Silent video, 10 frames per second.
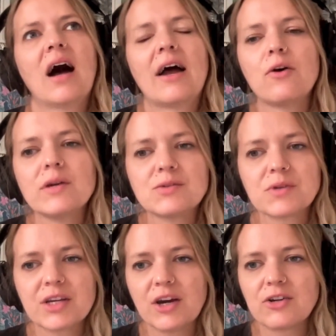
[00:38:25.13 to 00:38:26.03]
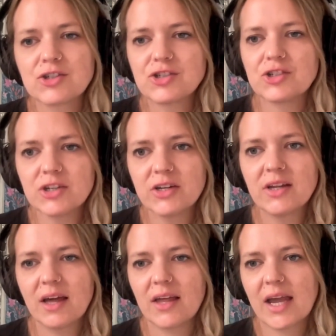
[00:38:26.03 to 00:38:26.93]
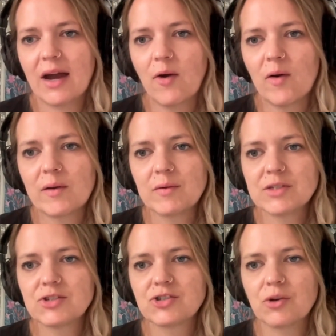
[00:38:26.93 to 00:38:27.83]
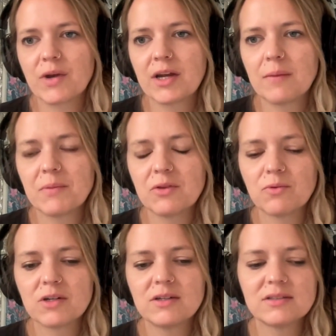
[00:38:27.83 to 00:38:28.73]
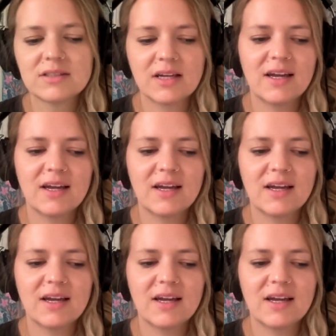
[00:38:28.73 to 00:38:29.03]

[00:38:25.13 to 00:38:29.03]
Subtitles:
I always really understood like how I was showing up in the world.